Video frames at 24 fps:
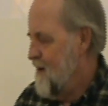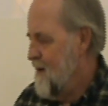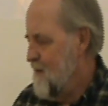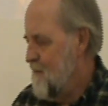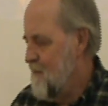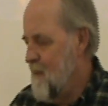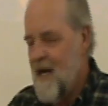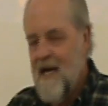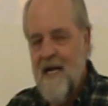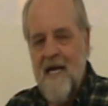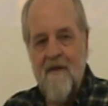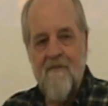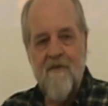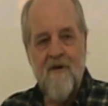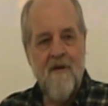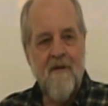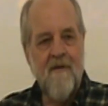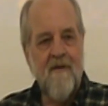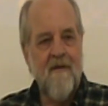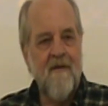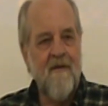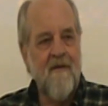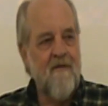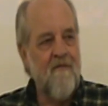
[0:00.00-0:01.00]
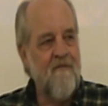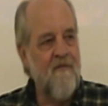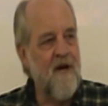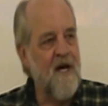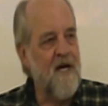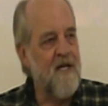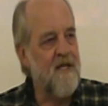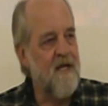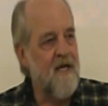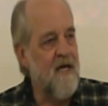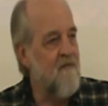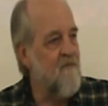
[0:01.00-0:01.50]
Many even
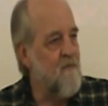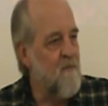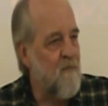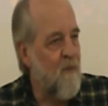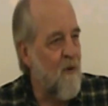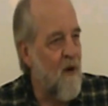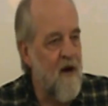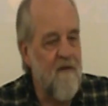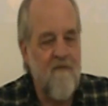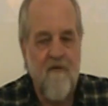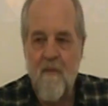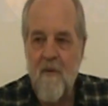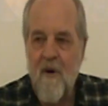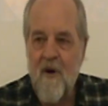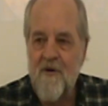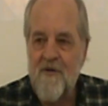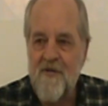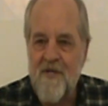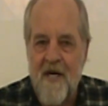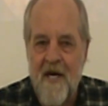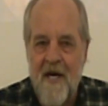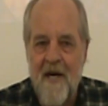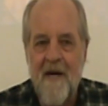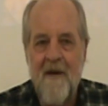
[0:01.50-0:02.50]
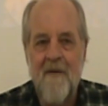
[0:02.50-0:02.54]
forget to even pray for mercy.